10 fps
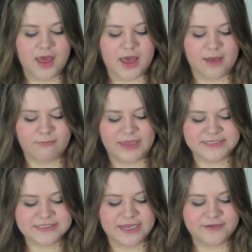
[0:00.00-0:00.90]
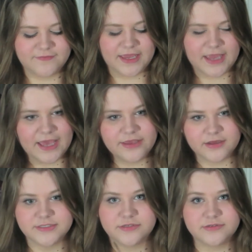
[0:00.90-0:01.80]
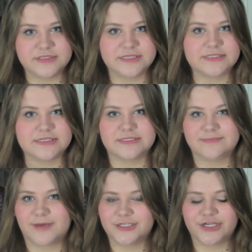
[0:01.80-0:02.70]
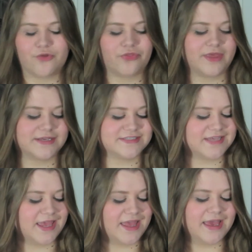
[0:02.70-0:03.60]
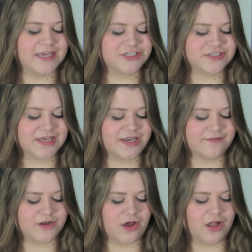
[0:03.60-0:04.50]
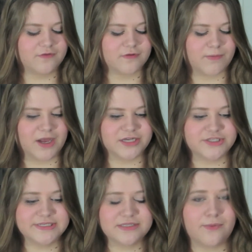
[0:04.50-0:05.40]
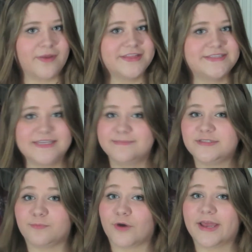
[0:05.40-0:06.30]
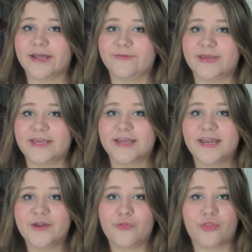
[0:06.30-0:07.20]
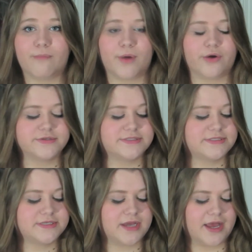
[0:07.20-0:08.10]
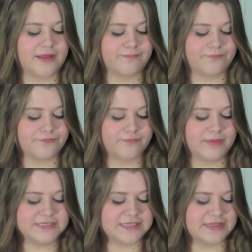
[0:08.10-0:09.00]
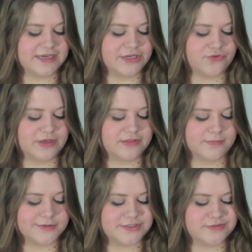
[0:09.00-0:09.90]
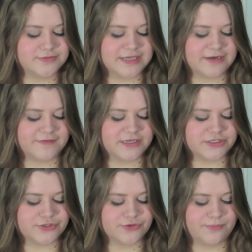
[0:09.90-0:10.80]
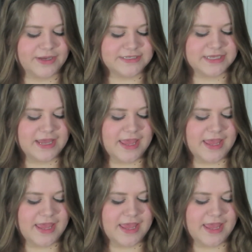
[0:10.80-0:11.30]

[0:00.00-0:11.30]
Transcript: And it's kind of like, I also use this to smudge out things. It's just kind of an all-over brush. This is the one that seems to break on me the most, because I think I do get the most use out of it too. But